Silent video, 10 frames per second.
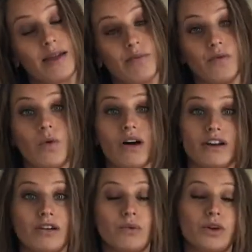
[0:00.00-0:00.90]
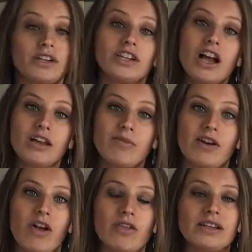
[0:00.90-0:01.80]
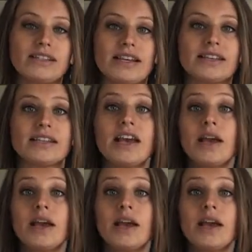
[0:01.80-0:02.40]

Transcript: of water, and we're going to talk about all these things.